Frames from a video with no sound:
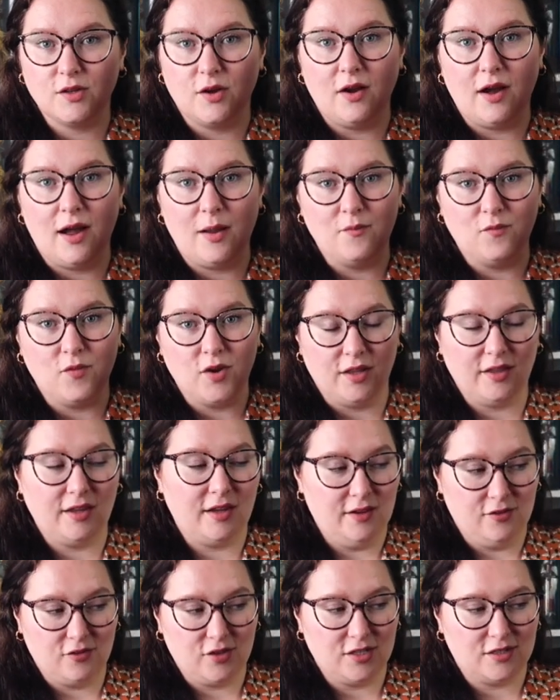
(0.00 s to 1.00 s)
so I'm really
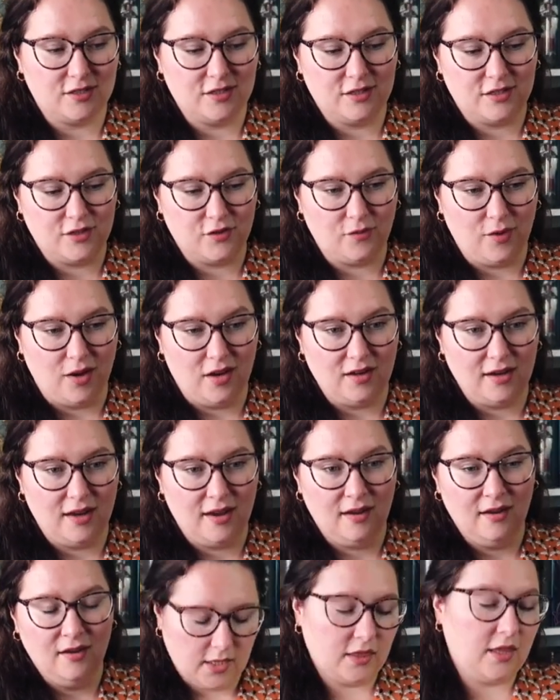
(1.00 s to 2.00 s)
interested to read
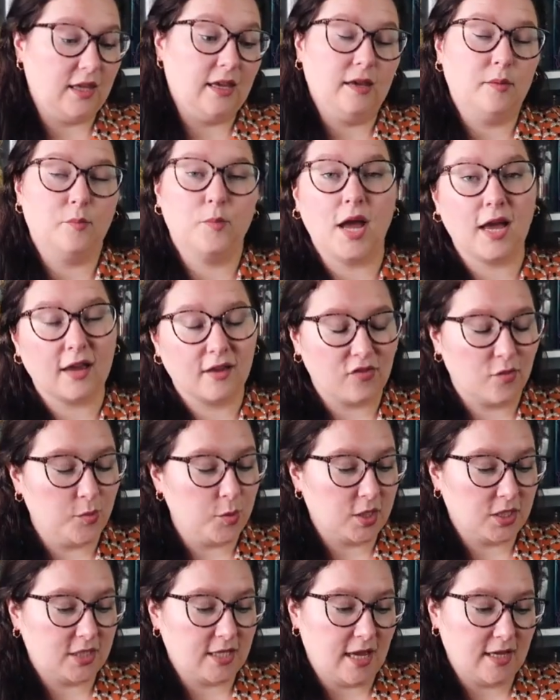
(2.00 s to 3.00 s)
it. The back of the
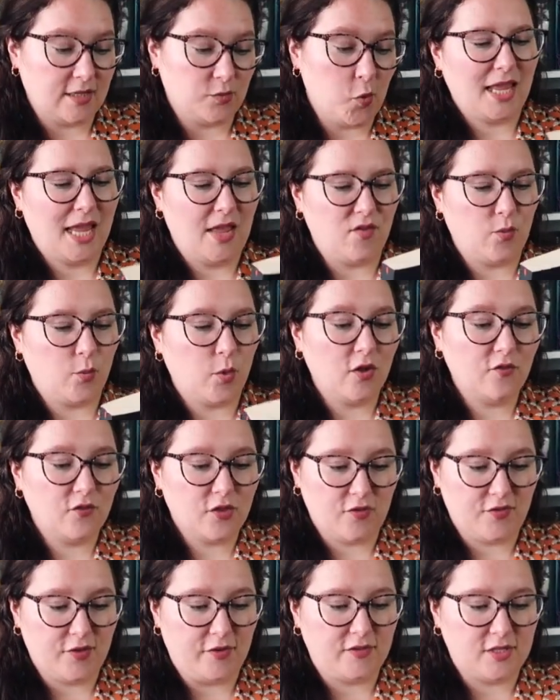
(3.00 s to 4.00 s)
book says, if it weren't for
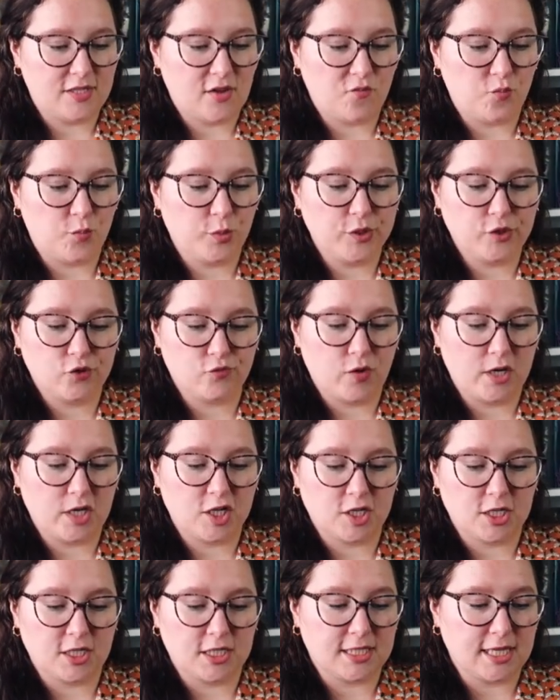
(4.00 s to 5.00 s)
the 57 bus,
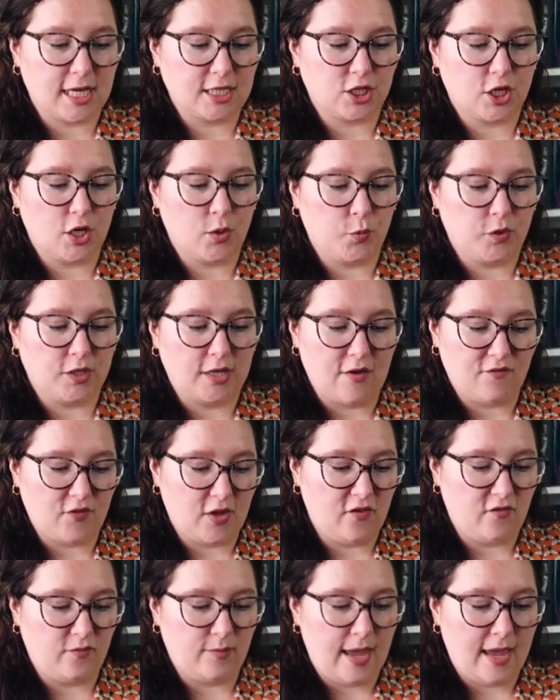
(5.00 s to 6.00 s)
Richard and Sasha would never
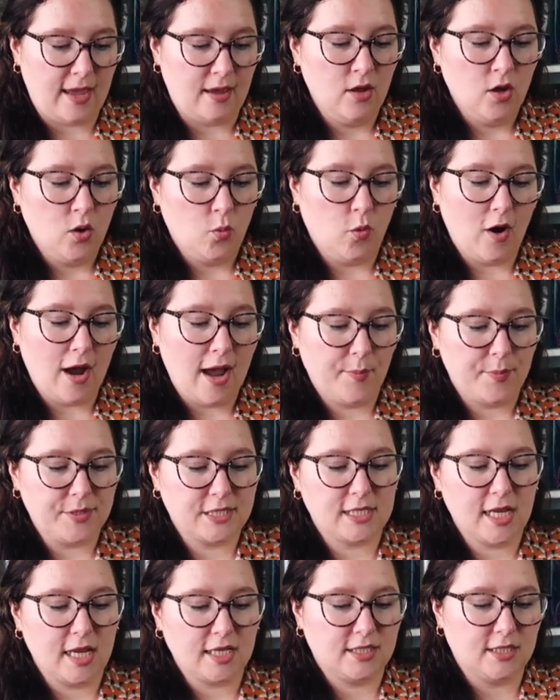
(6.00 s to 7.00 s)
have met. What
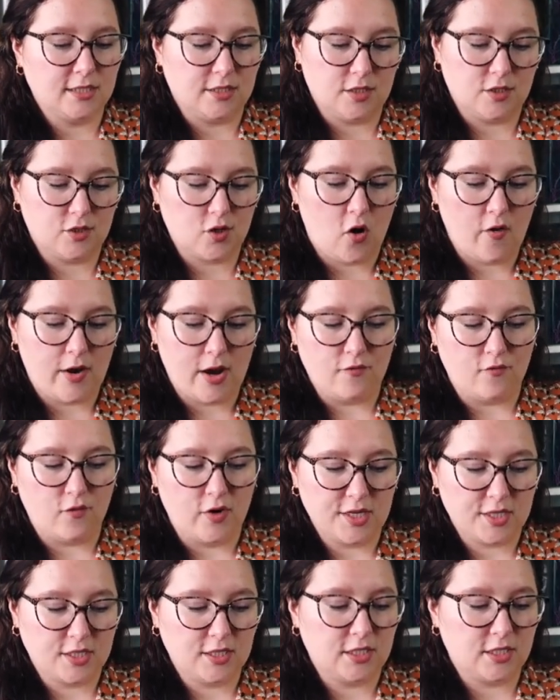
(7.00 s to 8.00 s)
happens next is a story of
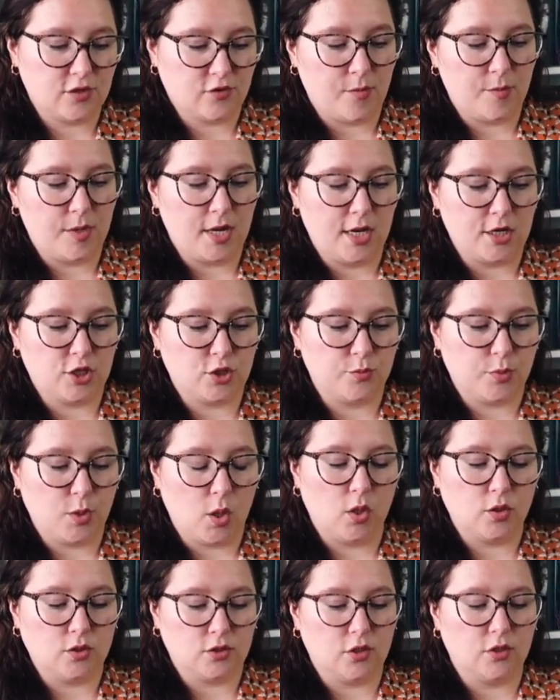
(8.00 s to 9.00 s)
race and discrimination, but
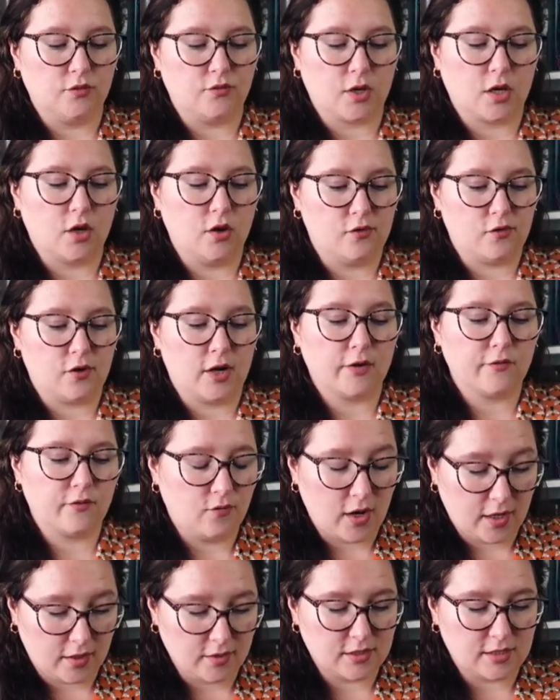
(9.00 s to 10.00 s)
also of recovery,
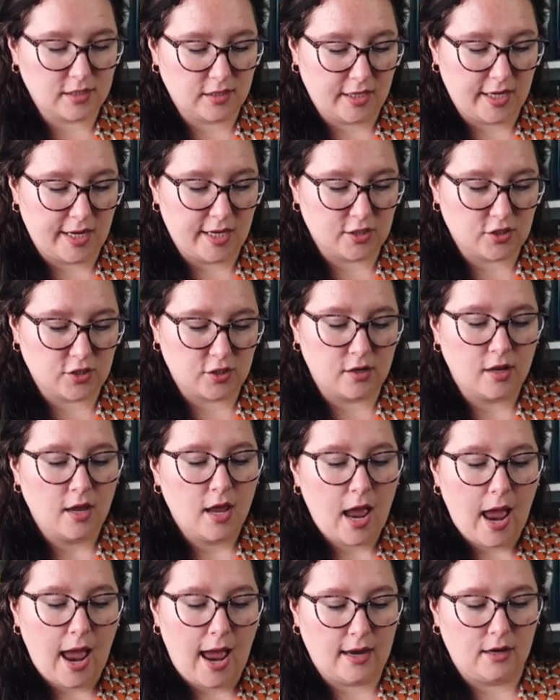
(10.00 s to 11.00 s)
reconciliation,
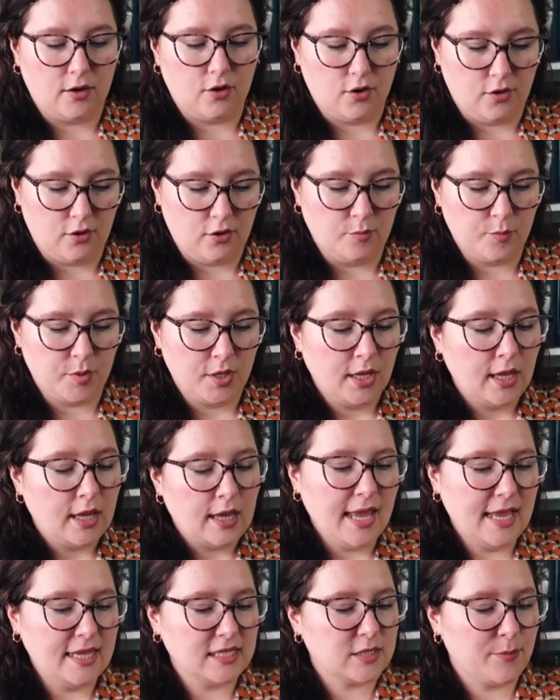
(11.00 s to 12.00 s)
and hope.
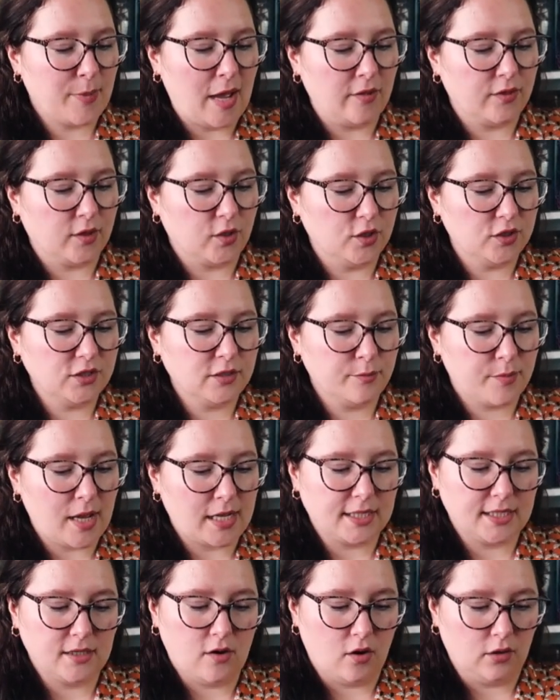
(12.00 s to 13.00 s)
It's about the good and
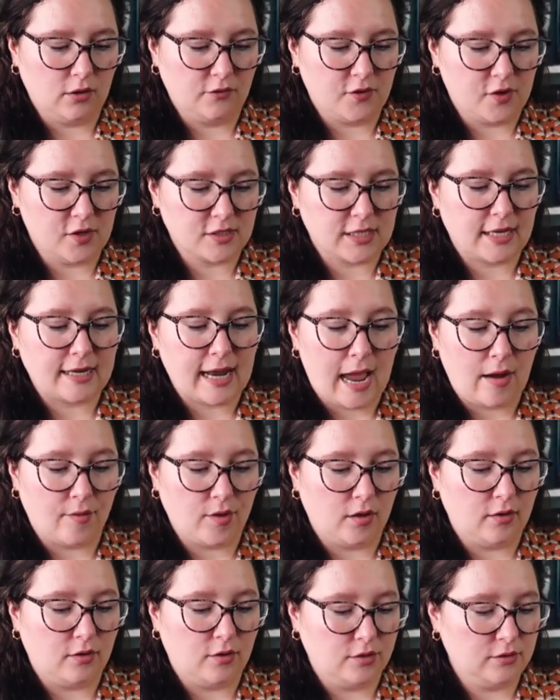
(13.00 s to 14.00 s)
bad in all of us and how
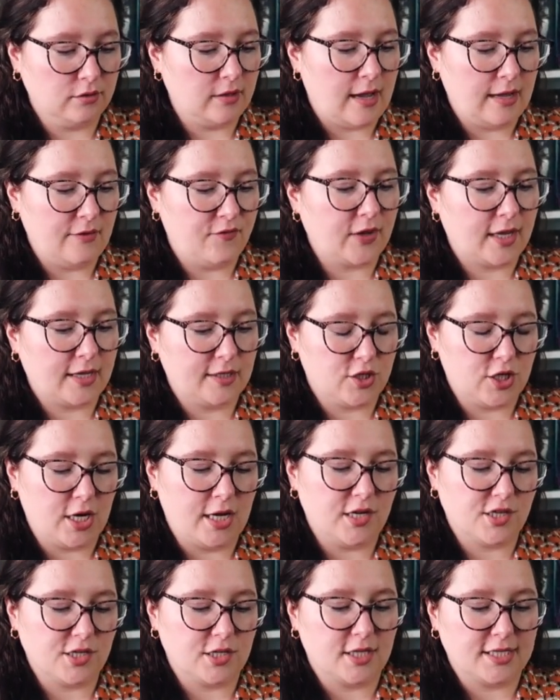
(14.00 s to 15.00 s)
your whole life can
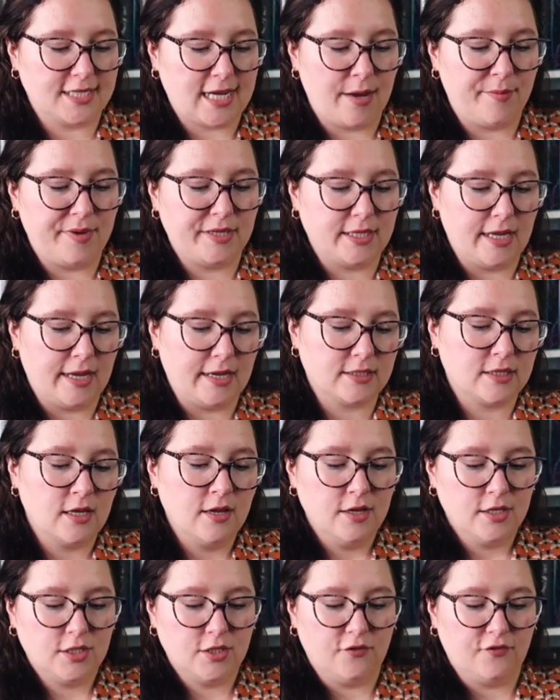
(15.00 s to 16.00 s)
change in the time it takes
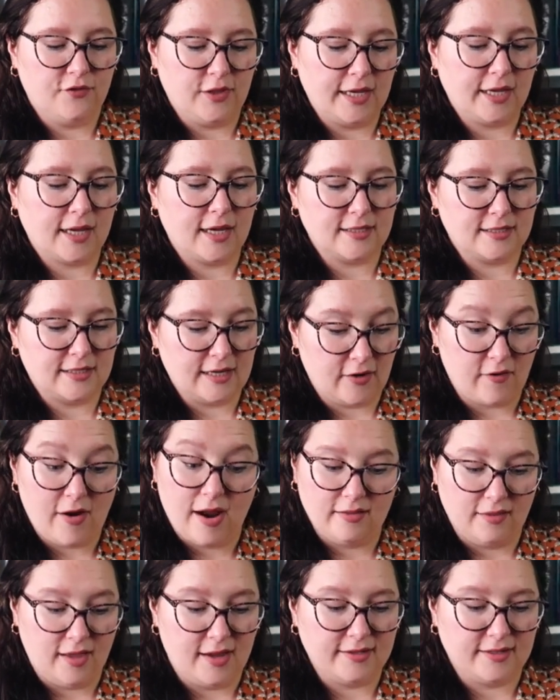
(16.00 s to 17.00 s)
to flick a
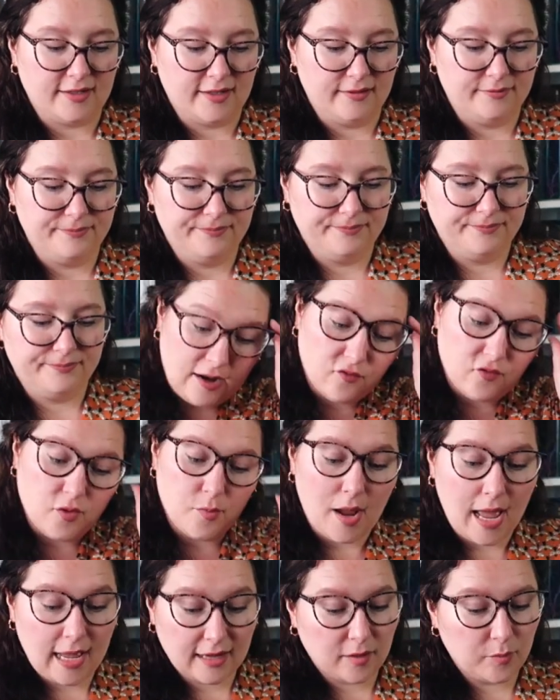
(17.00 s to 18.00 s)
cigarette lighter. And
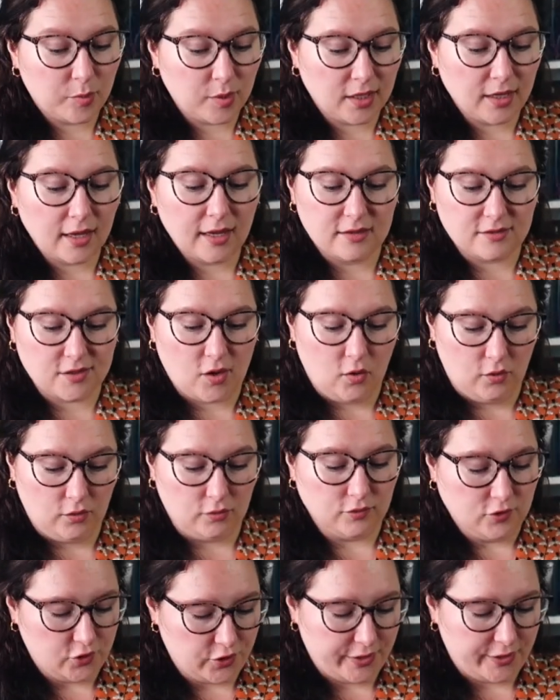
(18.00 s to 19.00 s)
remarkably, it's
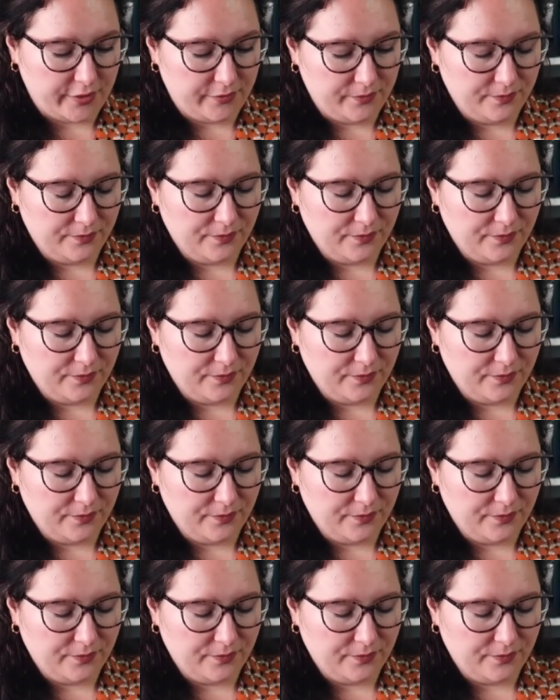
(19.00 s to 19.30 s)
all true.